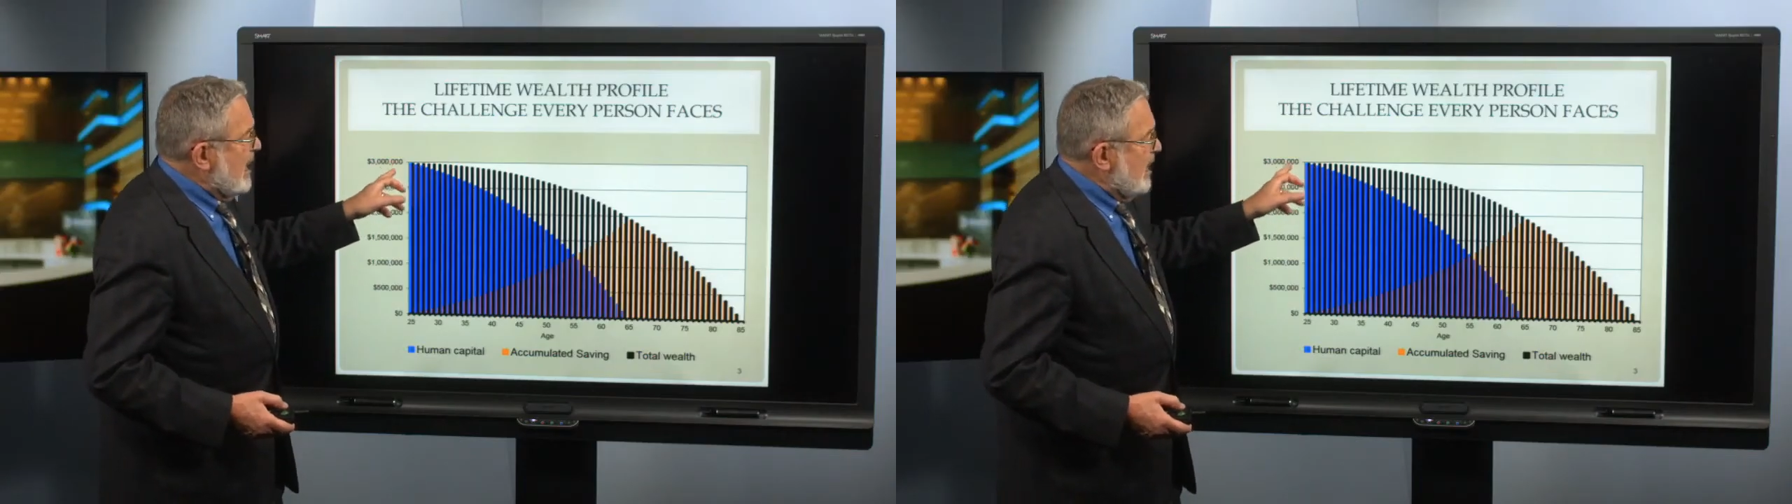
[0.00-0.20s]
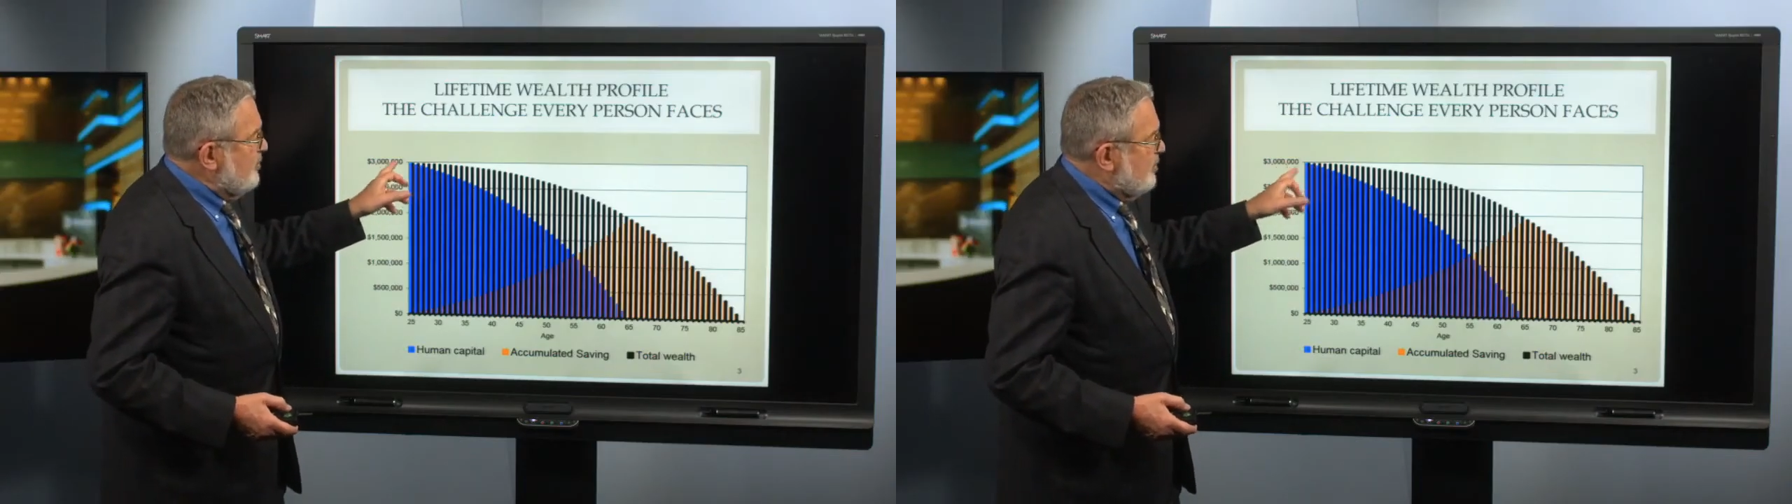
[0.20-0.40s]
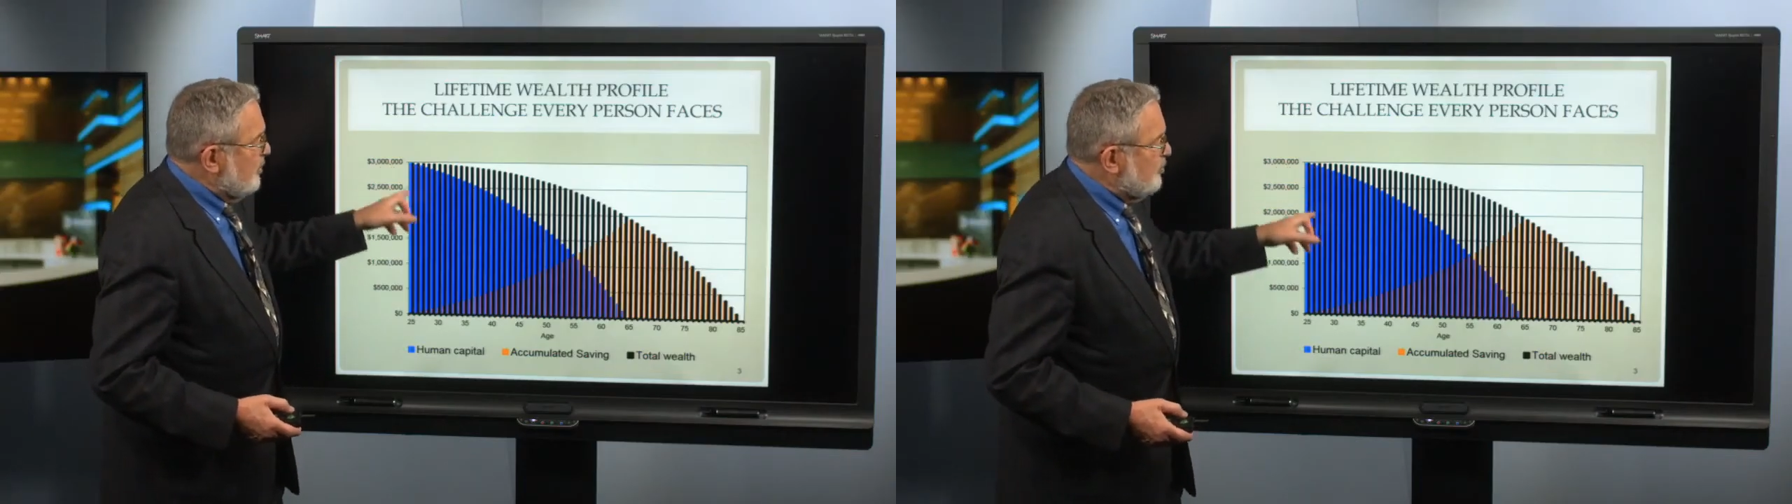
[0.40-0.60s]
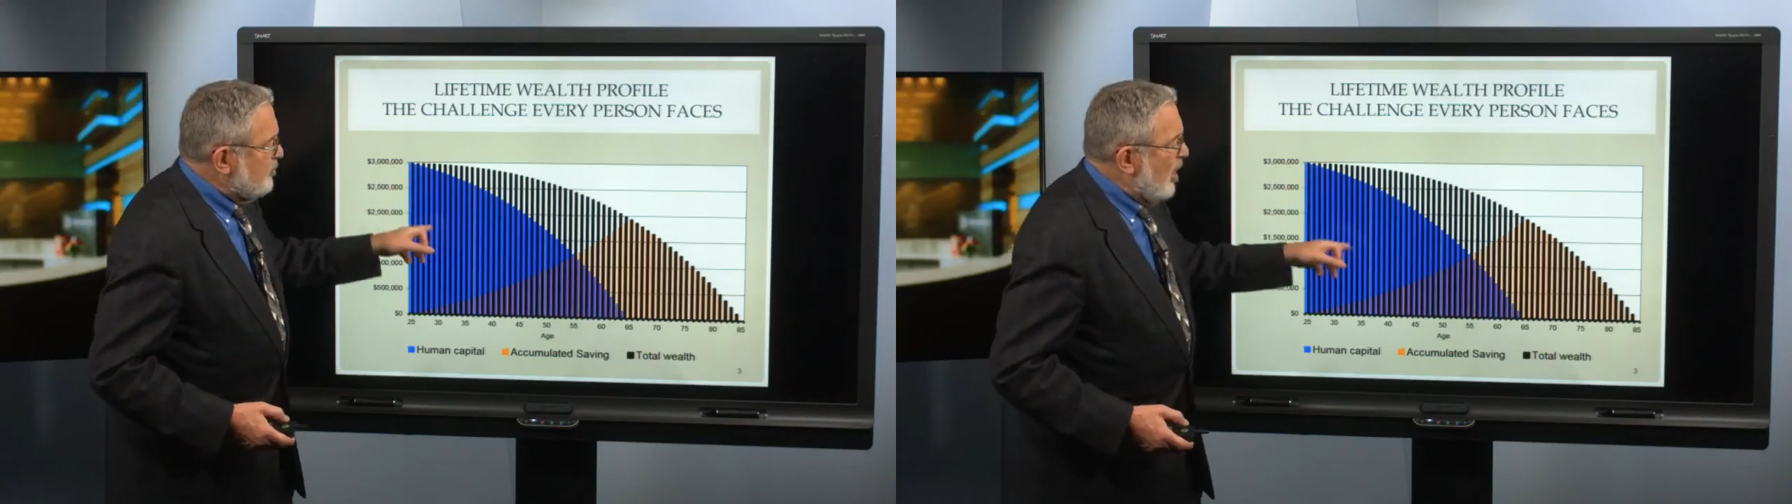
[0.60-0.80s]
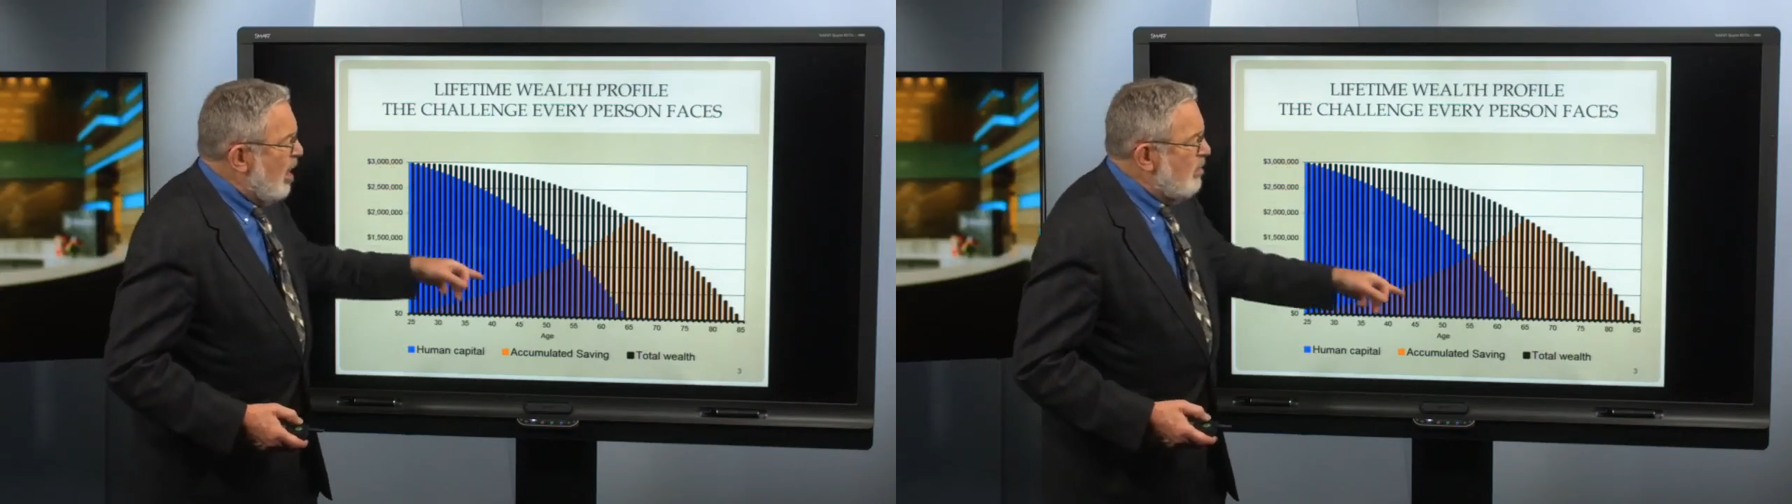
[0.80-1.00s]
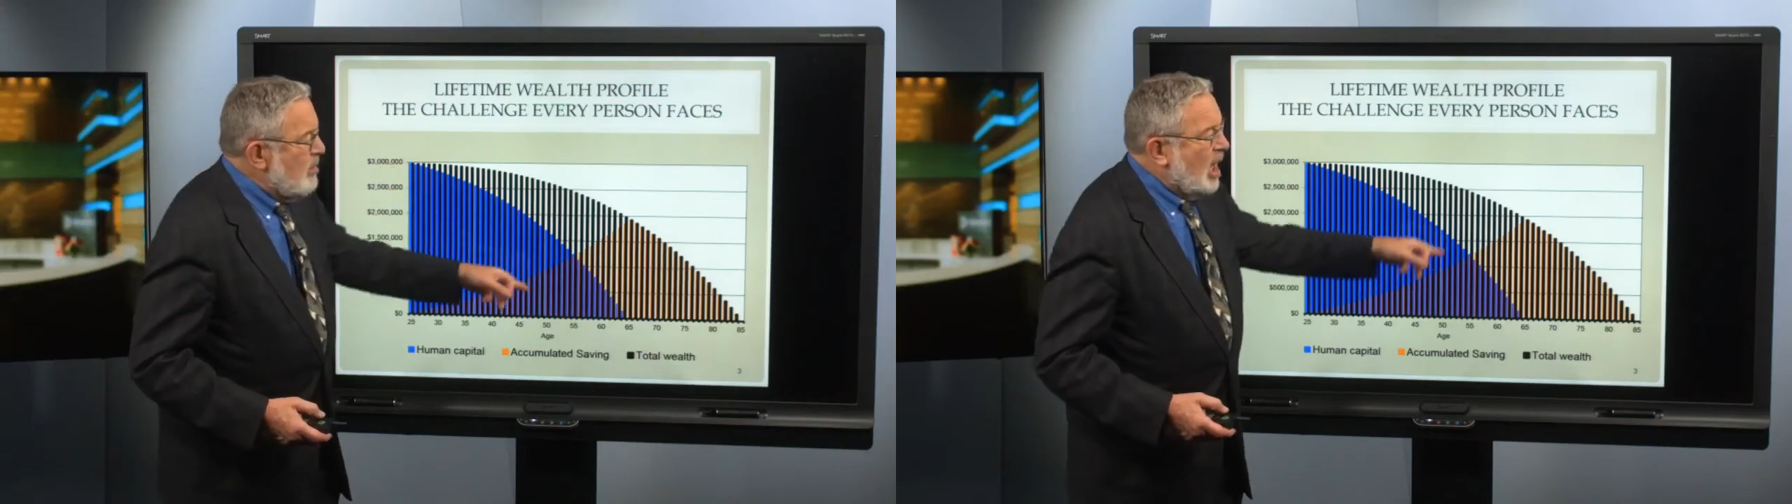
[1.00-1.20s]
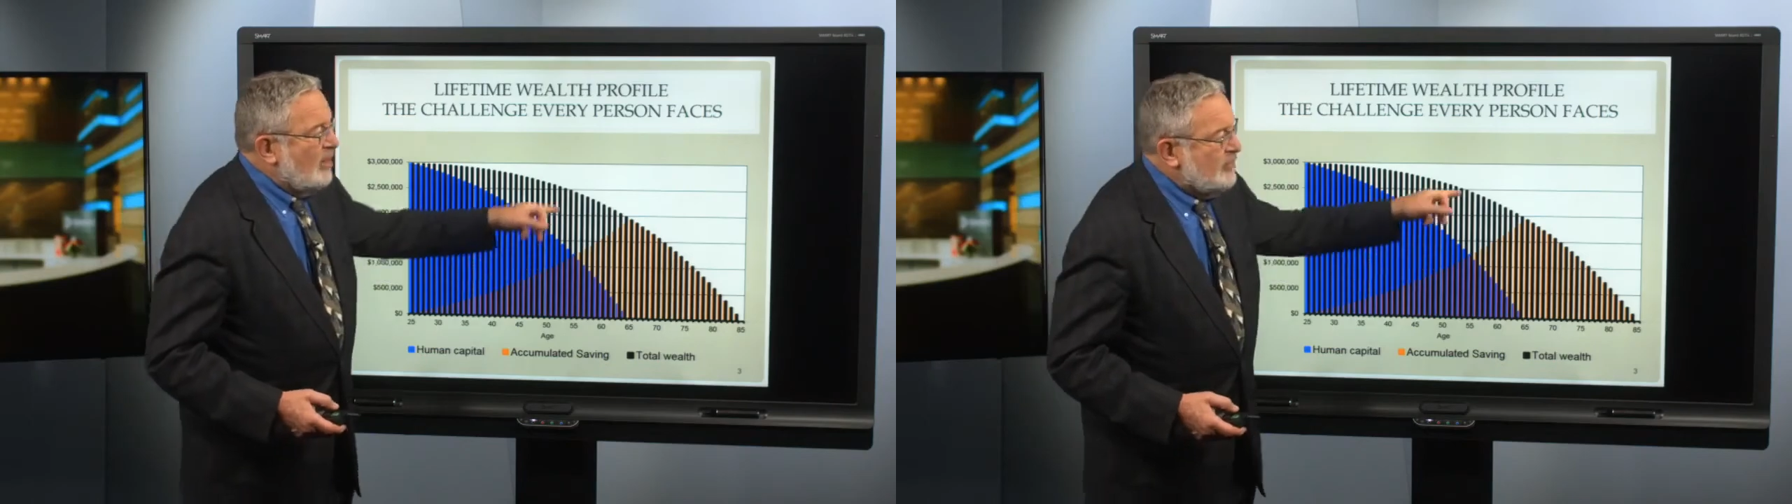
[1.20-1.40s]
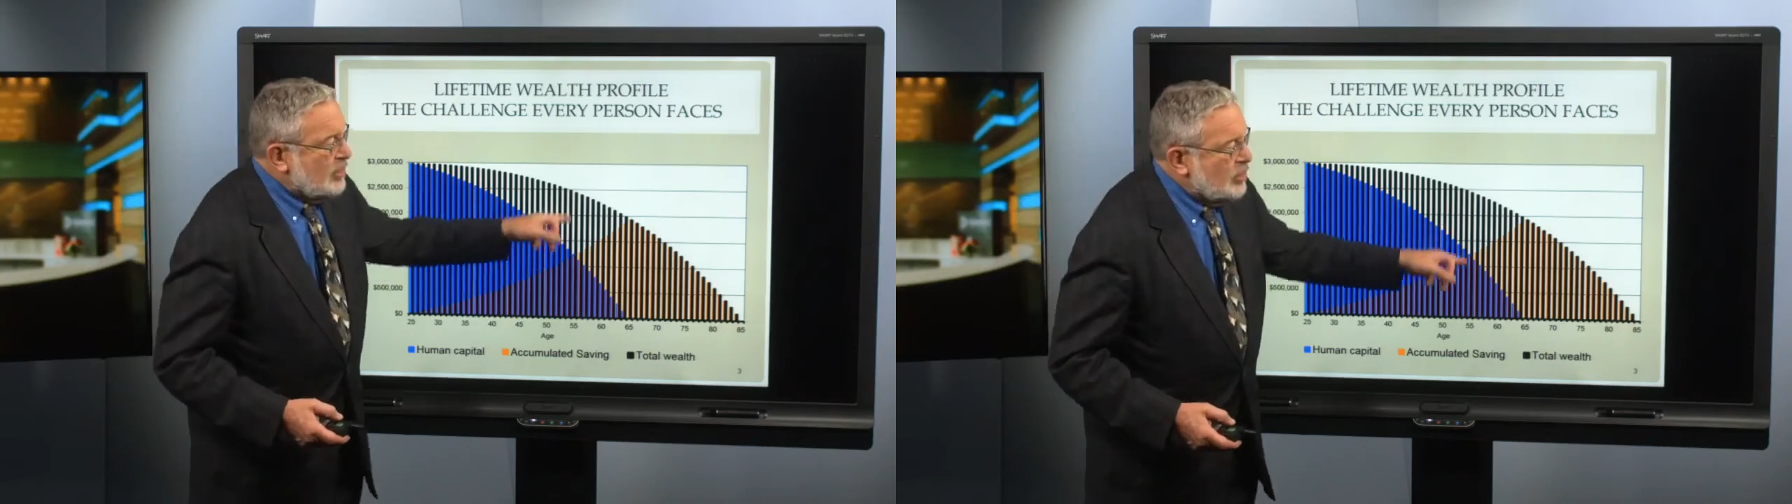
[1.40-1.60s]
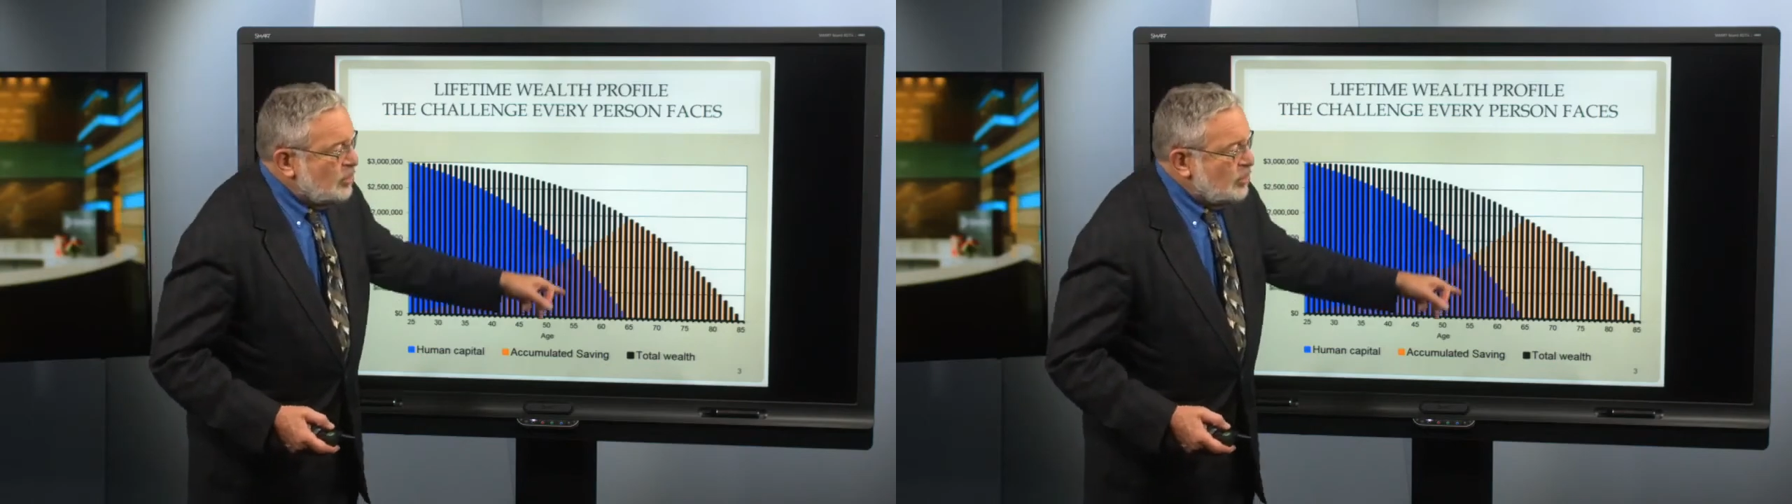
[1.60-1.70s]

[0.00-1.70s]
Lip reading: is the sum of the two